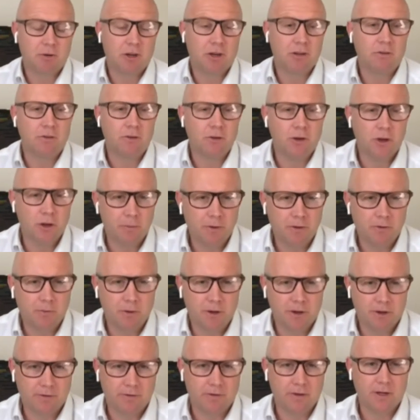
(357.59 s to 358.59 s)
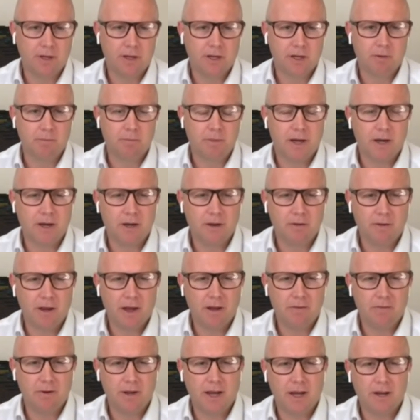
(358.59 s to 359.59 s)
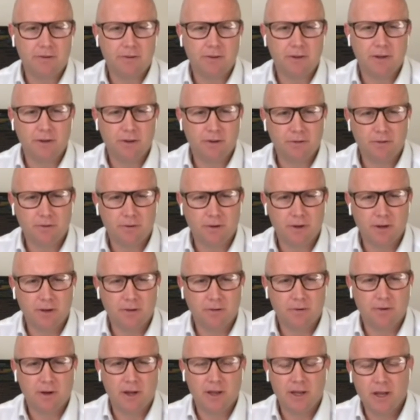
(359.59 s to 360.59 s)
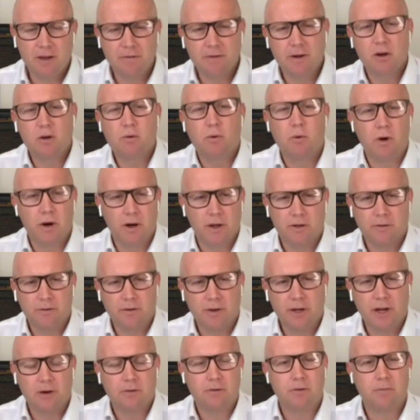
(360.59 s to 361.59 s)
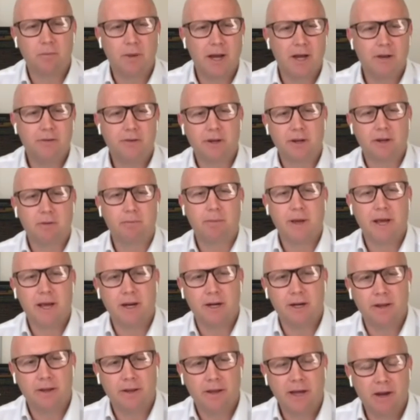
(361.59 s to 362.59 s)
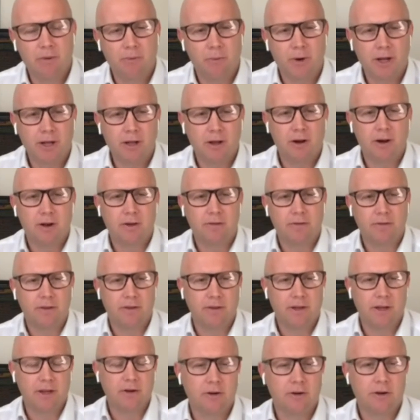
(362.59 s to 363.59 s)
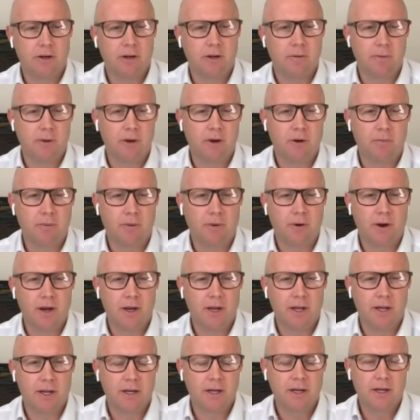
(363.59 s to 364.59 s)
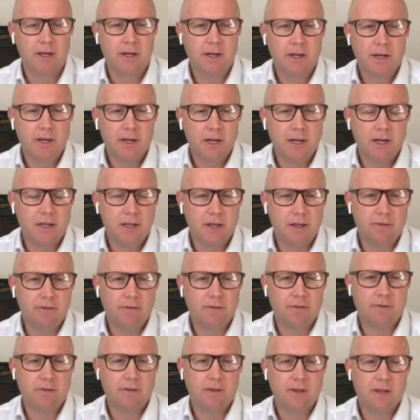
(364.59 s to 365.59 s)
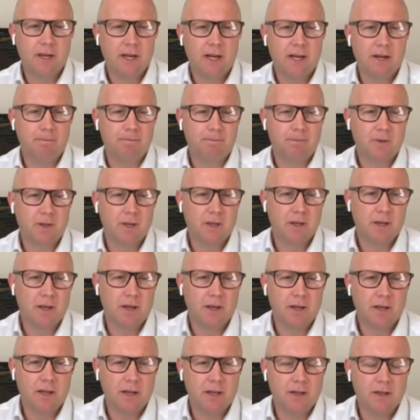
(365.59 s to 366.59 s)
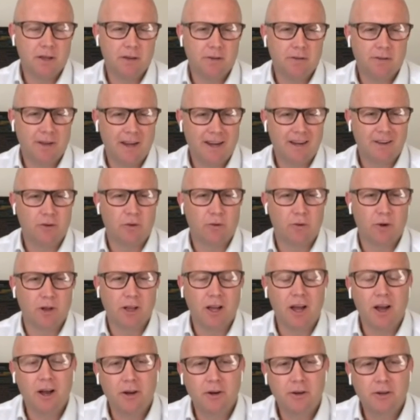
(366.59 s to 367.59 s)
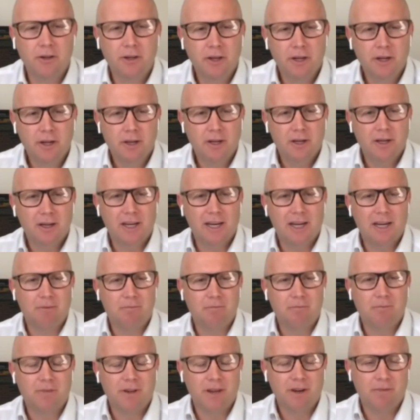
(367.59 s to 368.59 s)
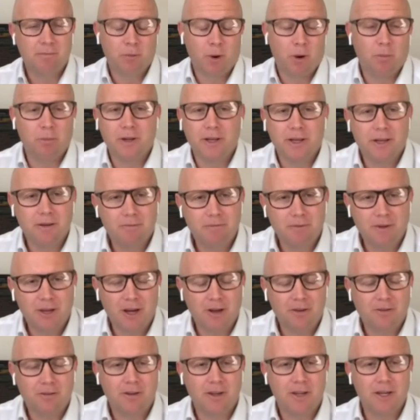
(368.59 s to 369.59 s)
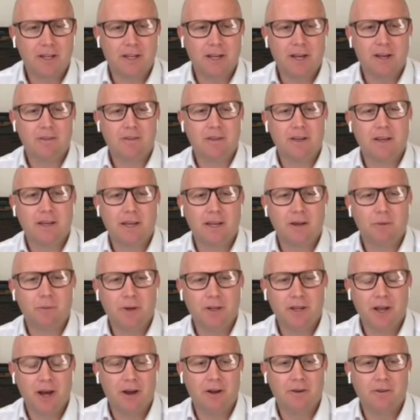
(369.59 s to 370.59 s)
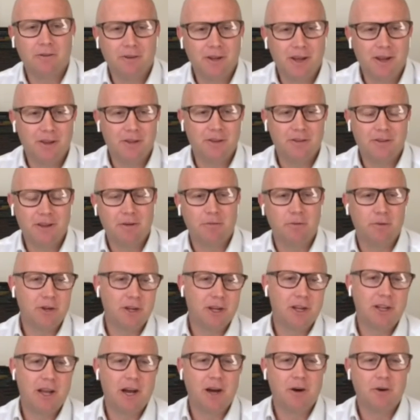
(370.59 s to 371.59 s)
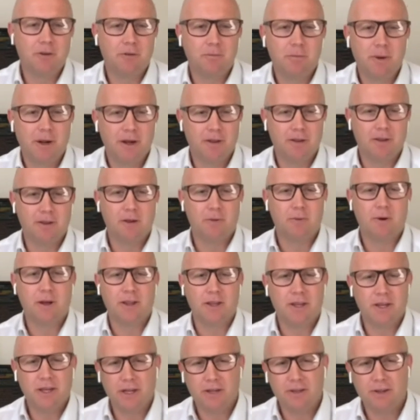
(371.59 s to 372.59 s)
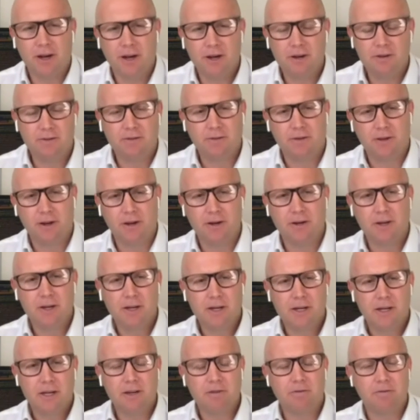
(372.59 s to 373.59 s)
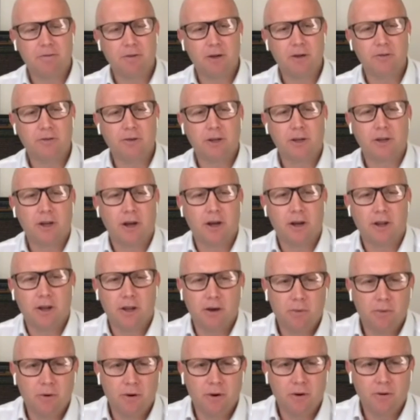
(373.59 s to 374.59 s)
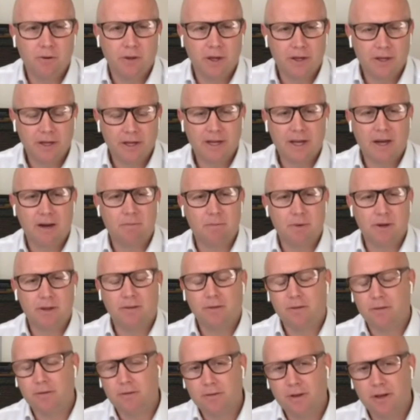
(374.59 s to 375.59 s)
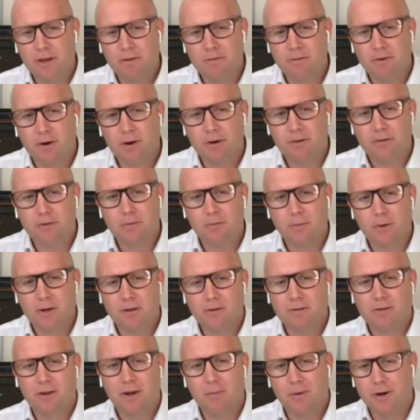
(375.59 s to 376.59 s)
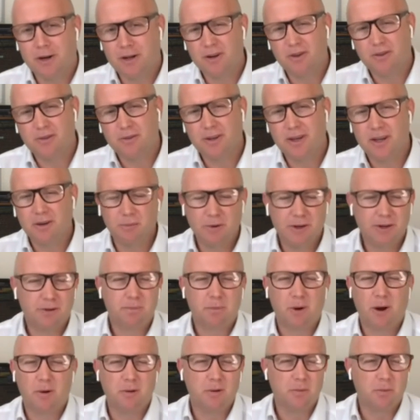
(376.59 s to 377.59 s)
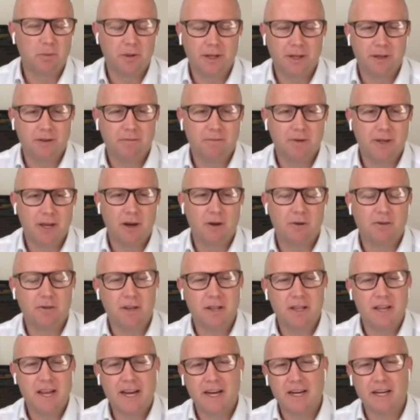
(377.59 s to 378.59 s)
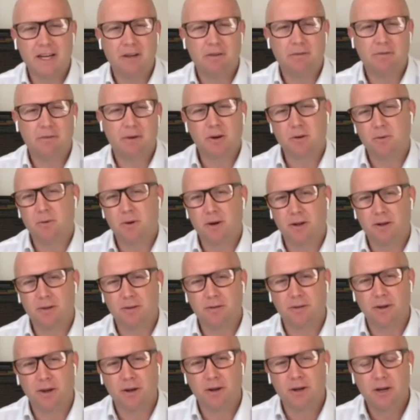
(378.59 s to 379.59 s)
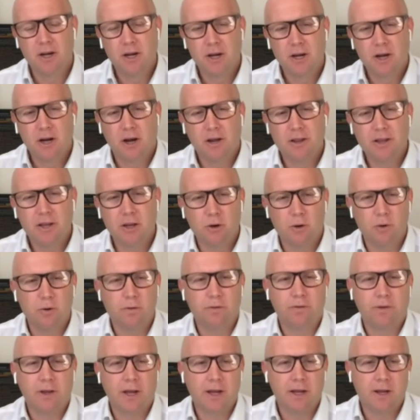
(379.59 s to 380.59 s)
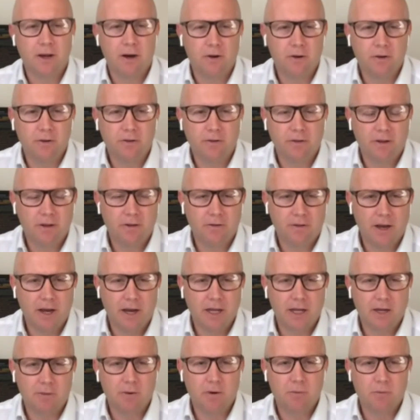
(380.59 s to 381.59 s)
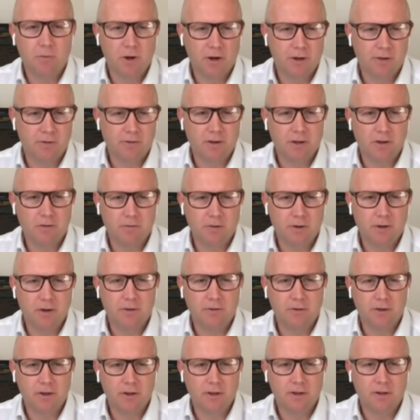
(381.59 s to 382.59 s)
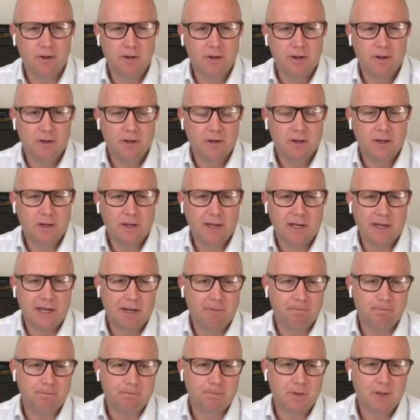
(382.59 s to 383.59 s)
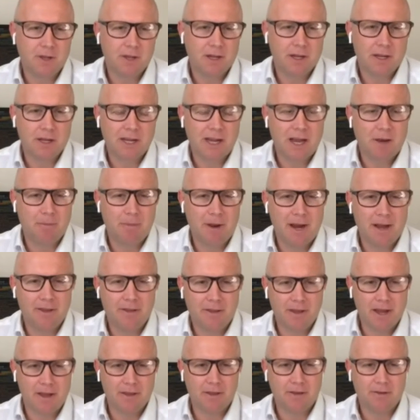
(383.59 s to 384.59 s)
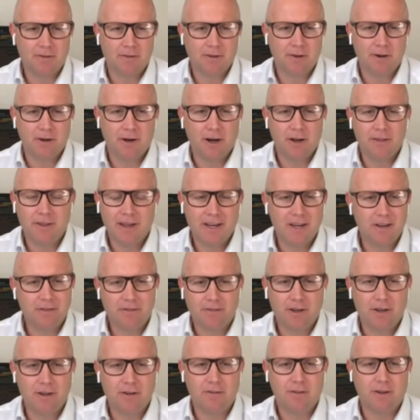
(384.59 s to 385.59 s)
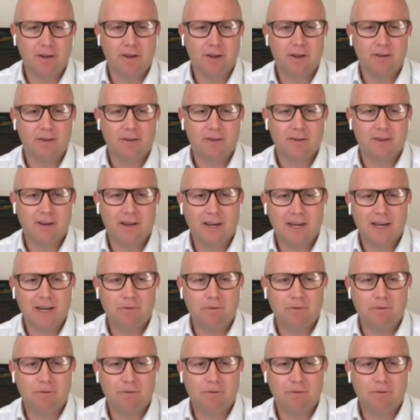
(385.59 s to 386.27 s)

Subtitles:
Consumers want to see a competitive aviation industry in Australia. Even Qantas, its major competitor, they realise they're not going to be operating in this sector alone. They're probably sitting there thinking, we know the devil you know is better than the one that you don't. So if Virgin go to the wall, then the government is incentivised to bring someone else in, which probably is a negative for Qantas. So I think all stakeholders in this argument want to see Virgin come out the other side. They just need to